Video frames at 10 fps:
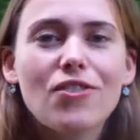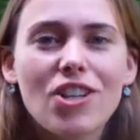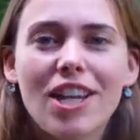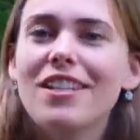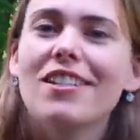
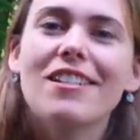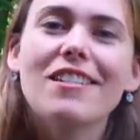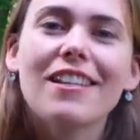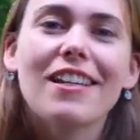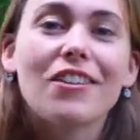
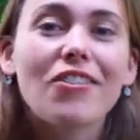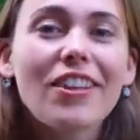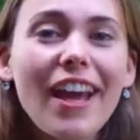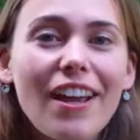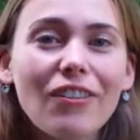changes in your
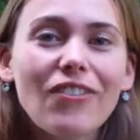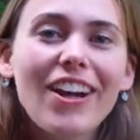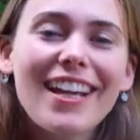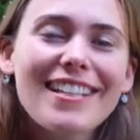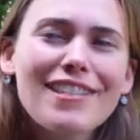life,
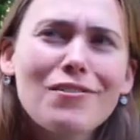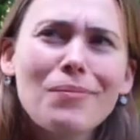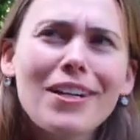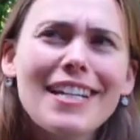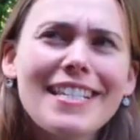right?
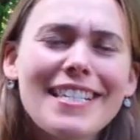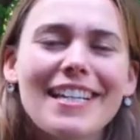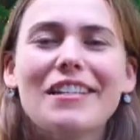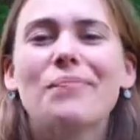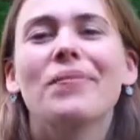Super easy.